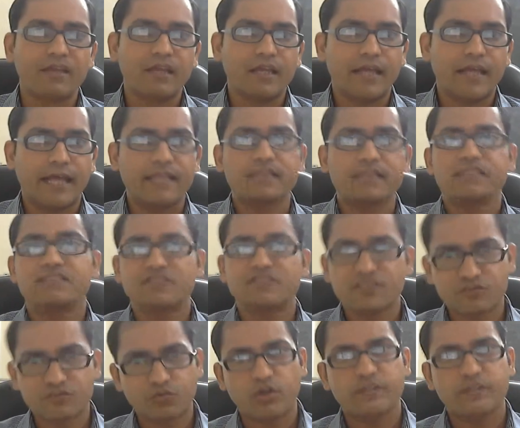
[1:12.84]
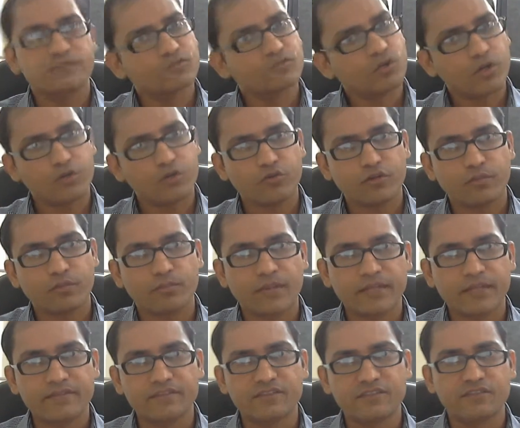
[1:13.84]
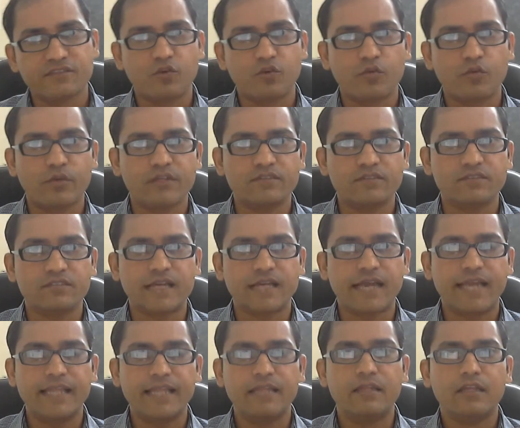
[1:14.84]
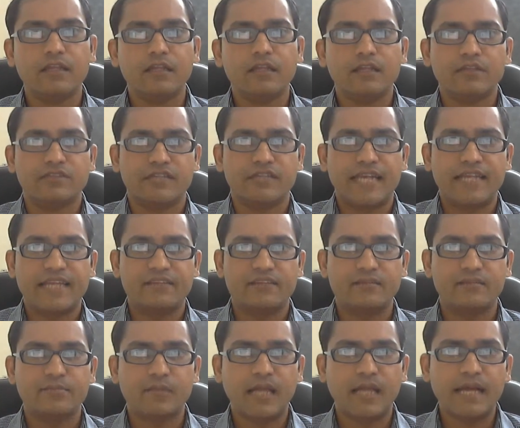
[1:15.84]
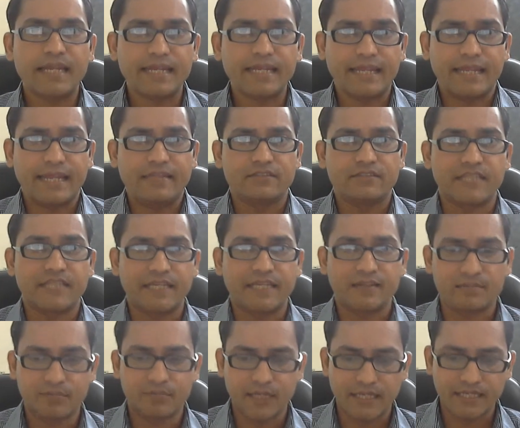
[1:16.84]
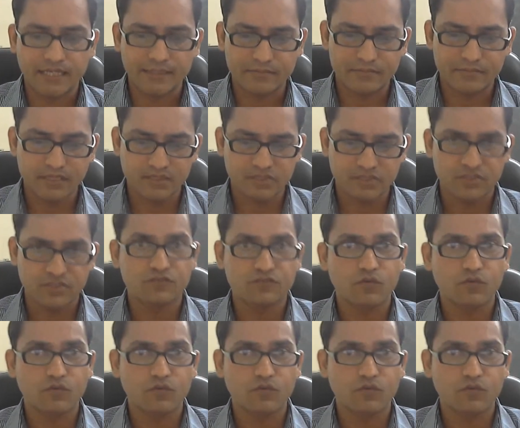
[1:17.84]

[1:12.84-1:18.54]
and this is what is going to replace the Soviet-style central planning and the central planning commission.